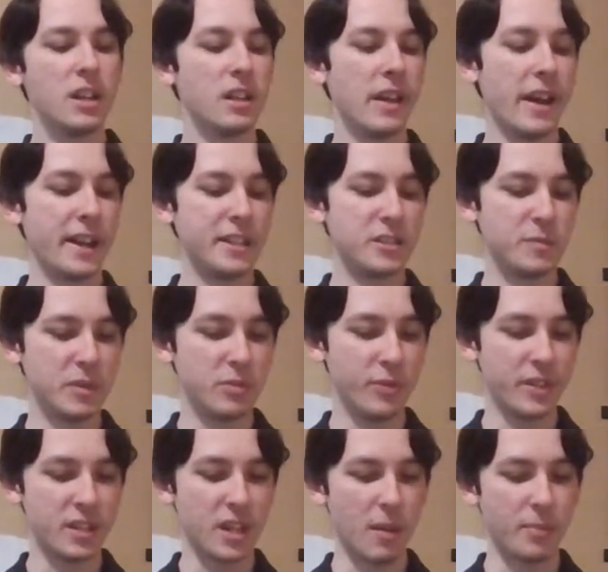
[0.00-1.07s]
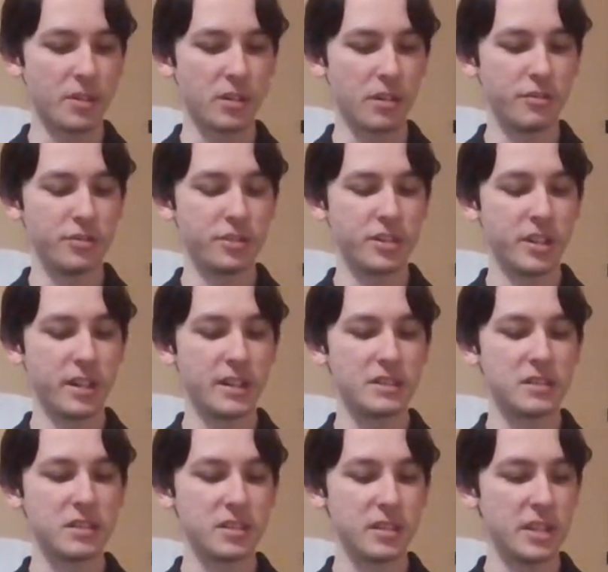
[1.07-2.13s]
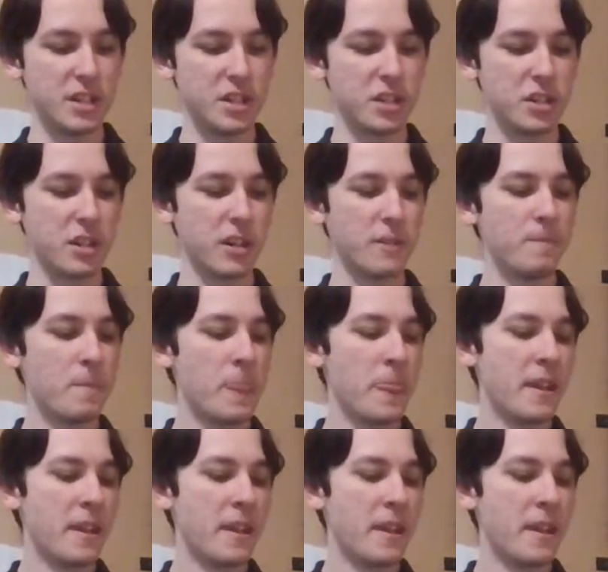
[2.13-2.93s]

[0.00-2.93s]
lies between Cappadocia and Cilicia,